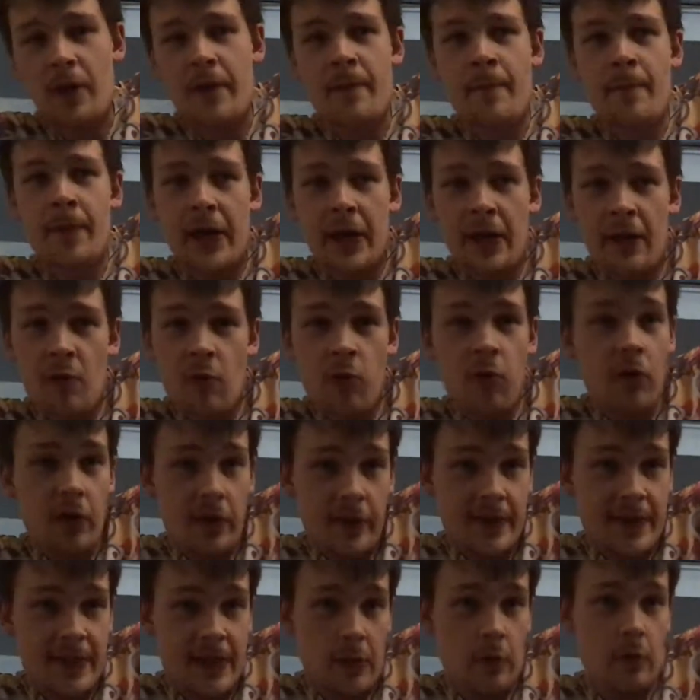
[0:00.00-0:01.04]
One bit
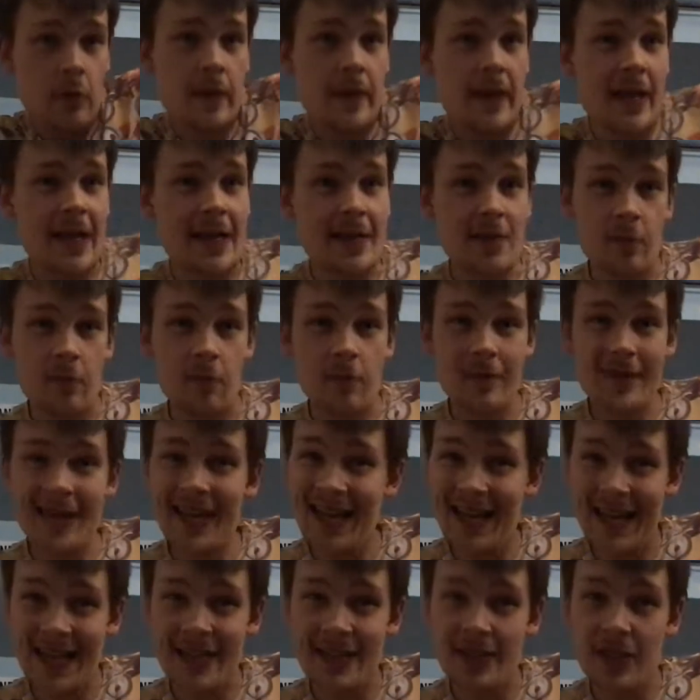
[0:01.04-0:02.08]
of quality
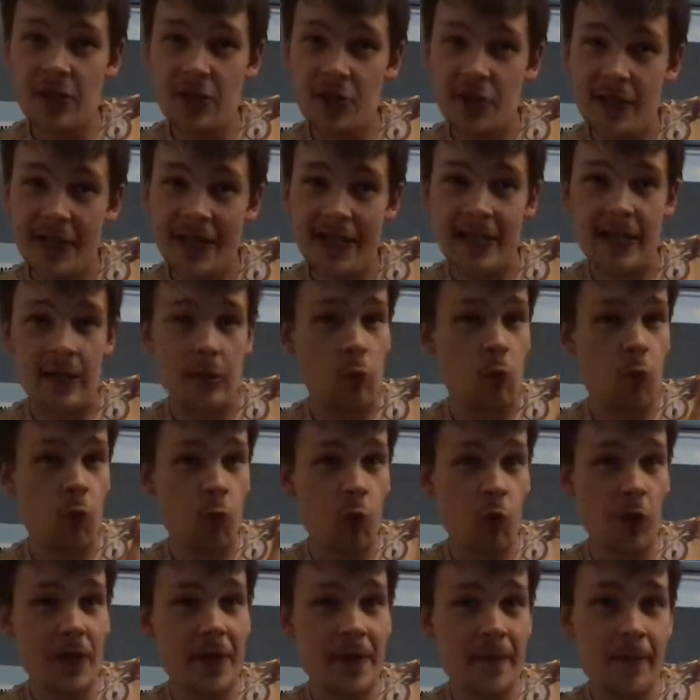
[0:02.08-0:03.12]
that is just
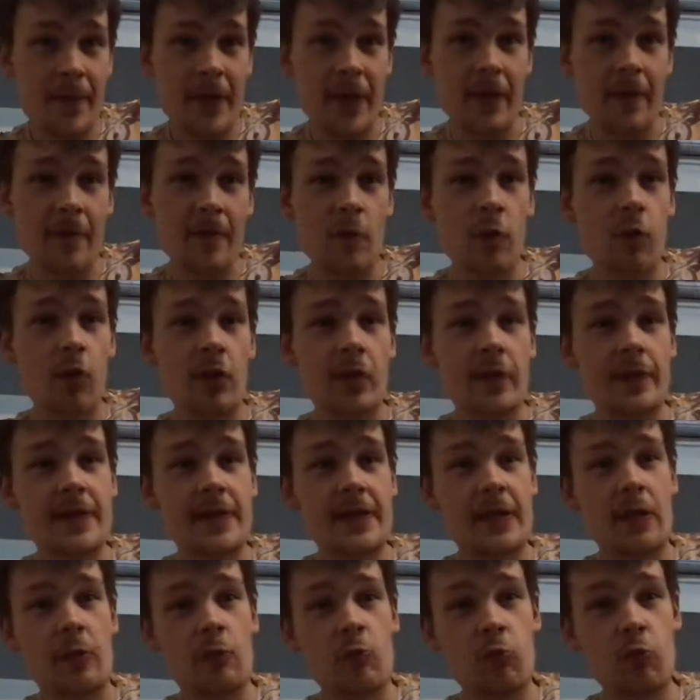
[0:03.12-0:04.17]
needed. One bit of
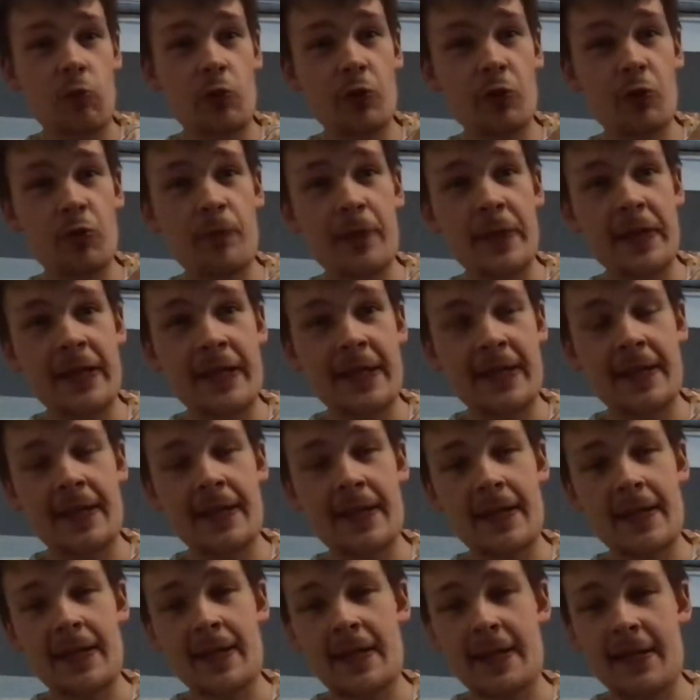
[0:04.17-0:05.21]
quality will
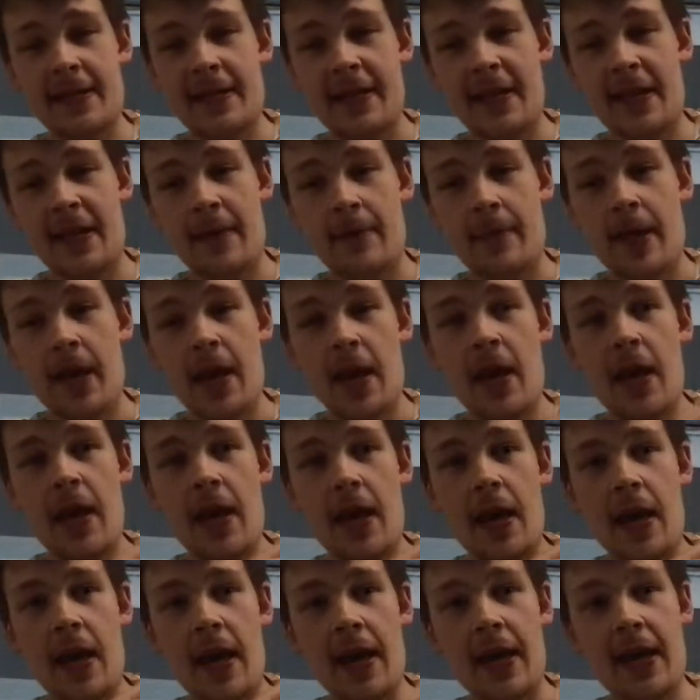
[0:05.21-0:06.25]
be needed in this
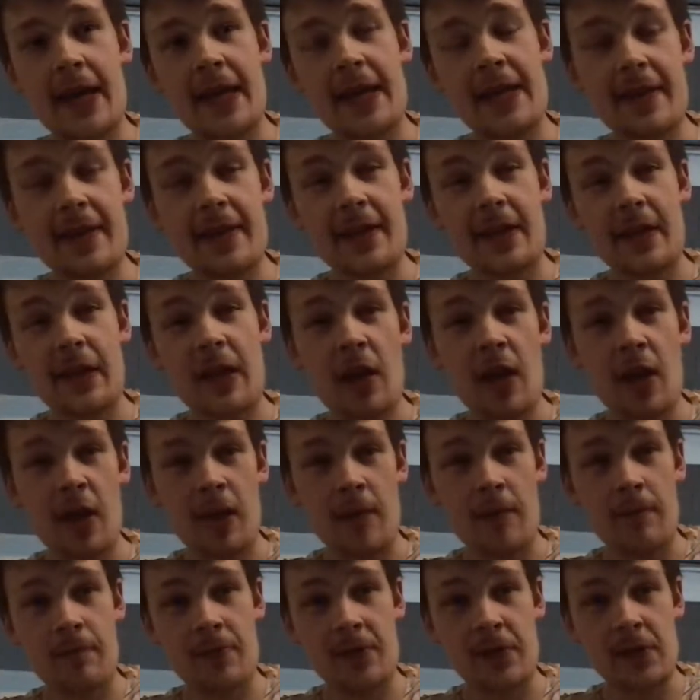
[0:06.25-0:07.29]
game, and I
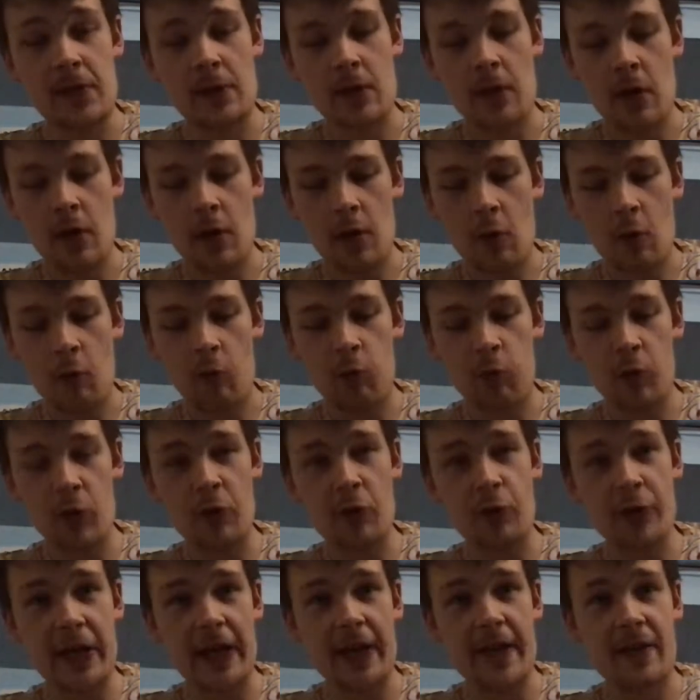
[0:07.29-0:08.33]
think Hibs
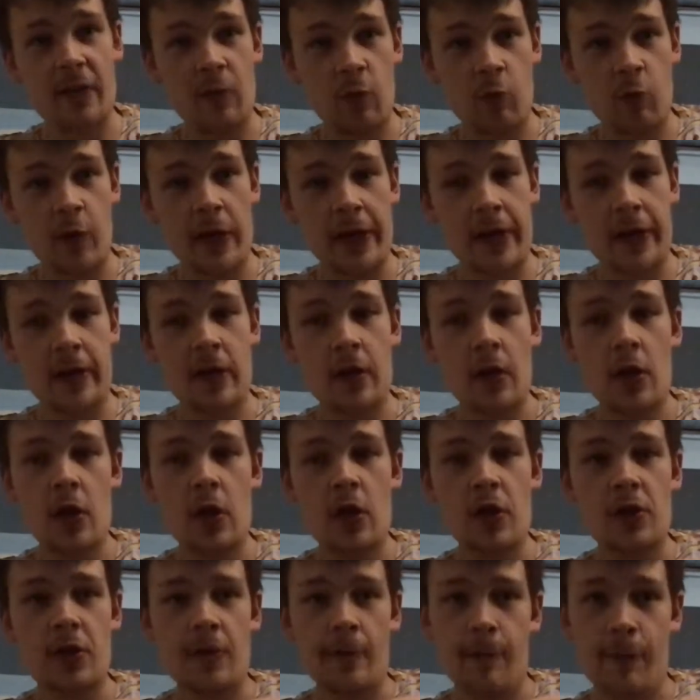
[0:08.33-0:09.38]
will get the
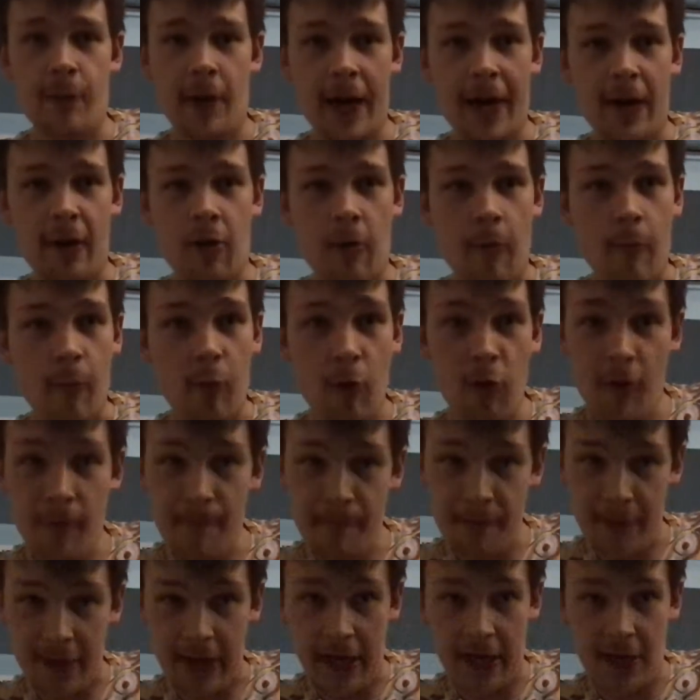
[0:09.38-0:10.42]
win to
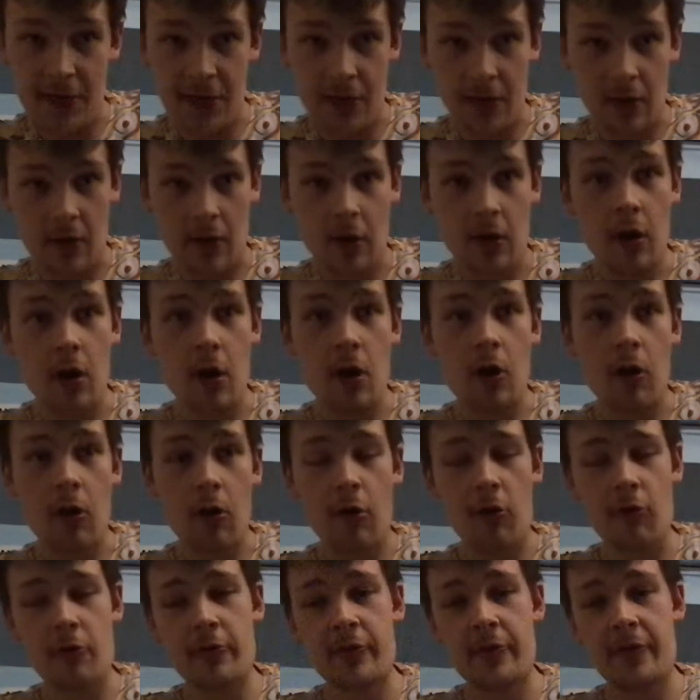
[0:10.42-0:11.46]
pile more pressure
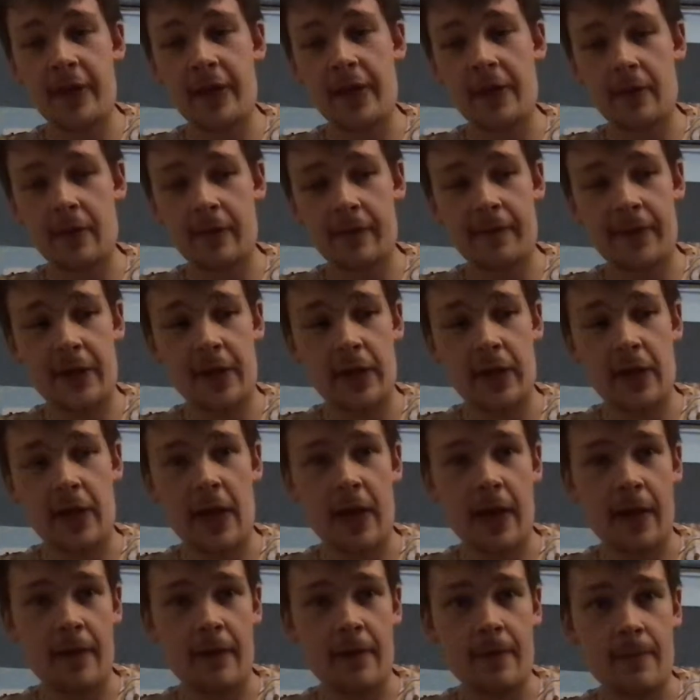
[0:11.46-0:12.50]
on Craig
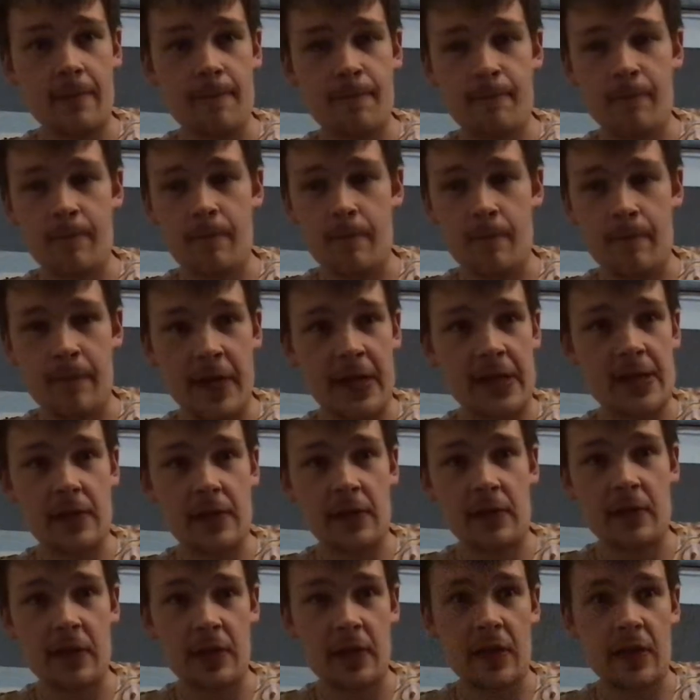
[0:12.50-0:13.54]
Levein and
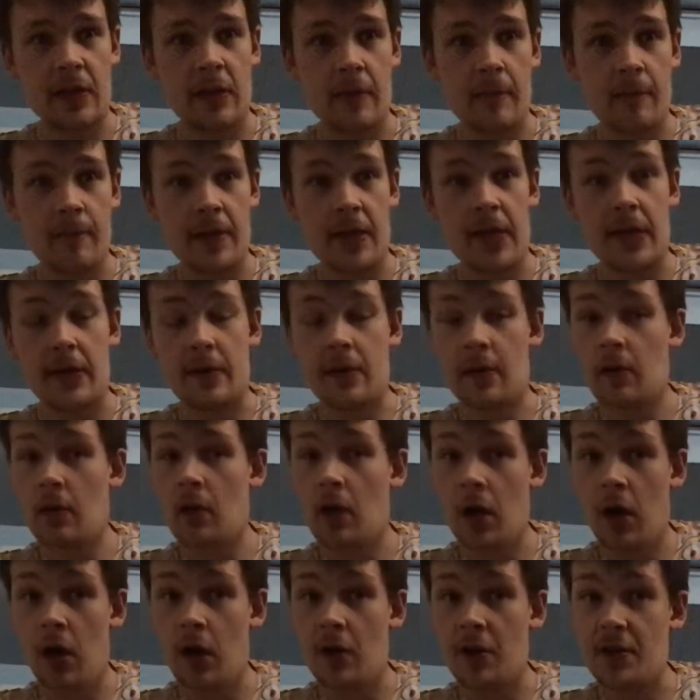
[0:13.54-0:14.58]
basically
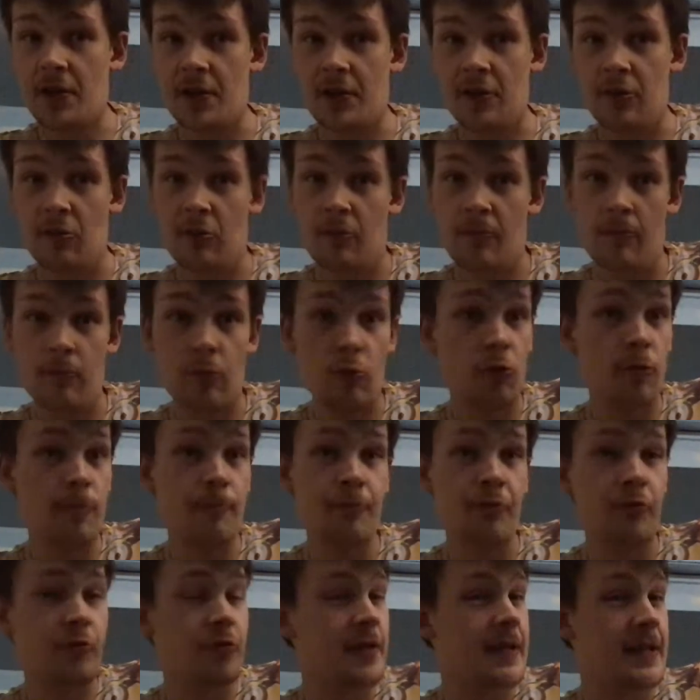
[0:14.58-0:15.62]
make Hearts do
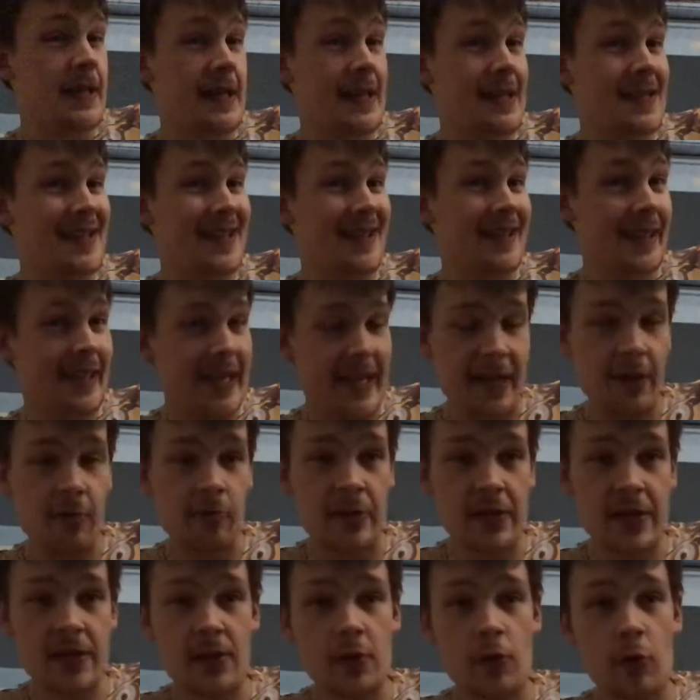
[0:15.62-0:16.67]
more protests,
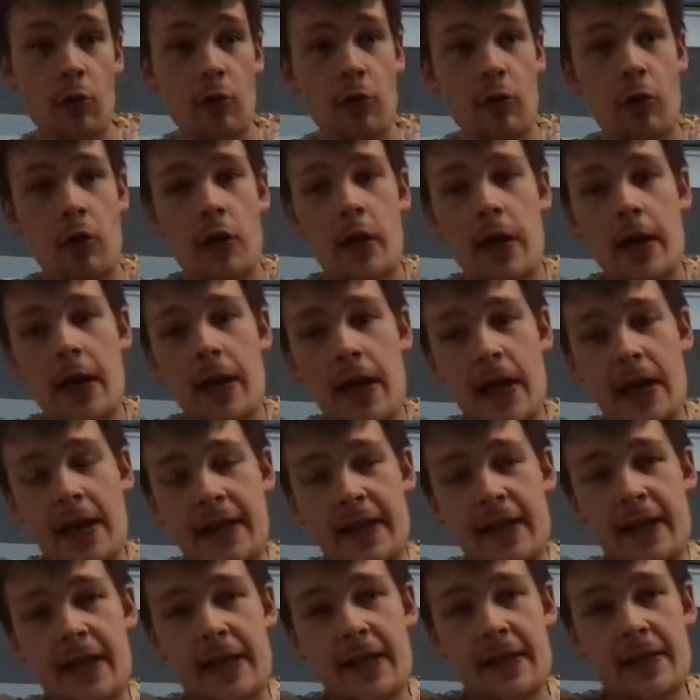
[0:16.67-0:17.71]
like we saw
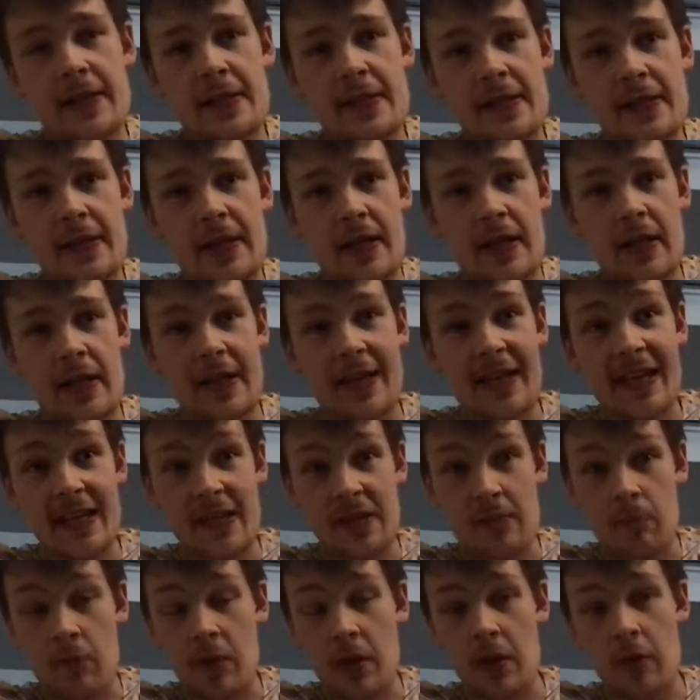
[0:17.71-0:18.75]
against
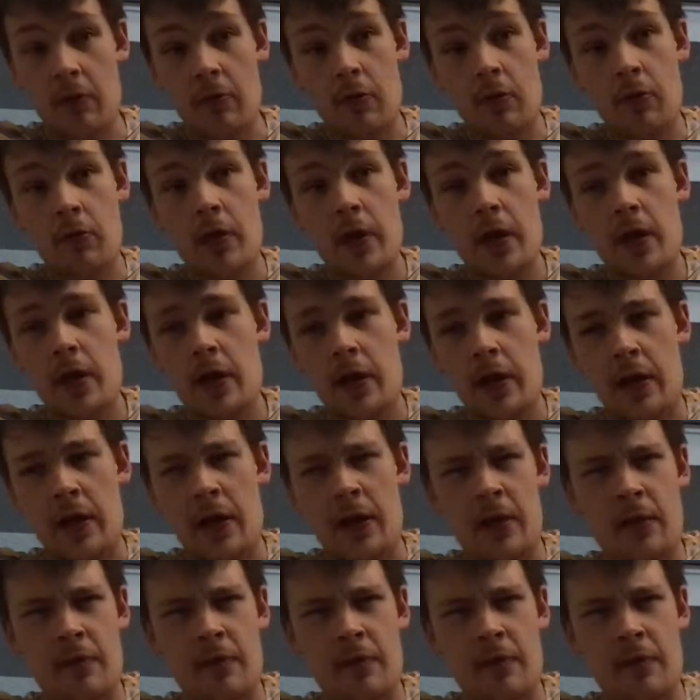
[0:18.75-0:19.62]
Motherwell.